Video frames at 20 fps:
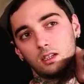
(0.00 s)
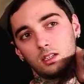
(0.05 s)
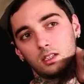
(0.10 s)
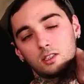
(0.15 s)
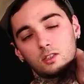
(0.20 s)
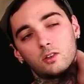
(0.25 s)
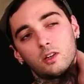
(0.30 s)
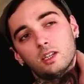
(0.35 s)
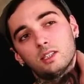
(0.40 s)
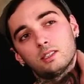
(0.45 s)

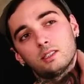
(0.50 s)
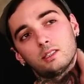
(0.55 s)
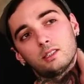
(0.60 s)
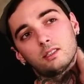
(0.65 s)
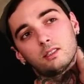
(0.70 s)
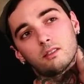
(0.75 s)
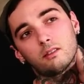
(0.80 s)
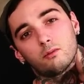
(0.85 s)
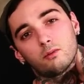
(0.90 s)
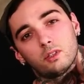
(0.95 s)
it's
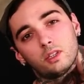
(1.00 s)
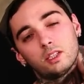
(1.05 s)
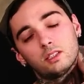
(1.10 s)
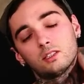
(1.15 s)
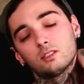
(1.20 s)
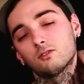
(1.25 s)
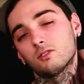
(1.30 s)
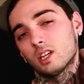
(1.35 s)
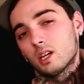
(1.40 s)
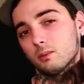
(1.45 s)
crazy with
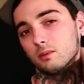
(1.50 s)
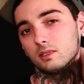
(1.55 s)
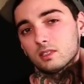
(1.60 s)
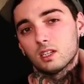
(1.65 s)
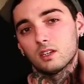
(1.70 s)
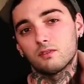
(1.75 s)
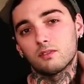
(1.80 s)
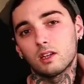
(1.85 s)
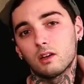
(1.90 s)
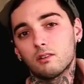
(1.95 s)
Instagram and
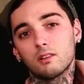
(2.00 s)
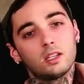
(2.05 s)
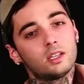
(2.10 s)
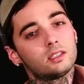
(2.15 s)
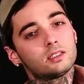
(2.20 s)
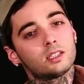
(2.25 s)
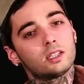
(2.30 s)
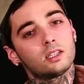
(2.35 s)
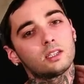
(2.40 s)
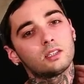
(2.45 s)
stuff nowadays.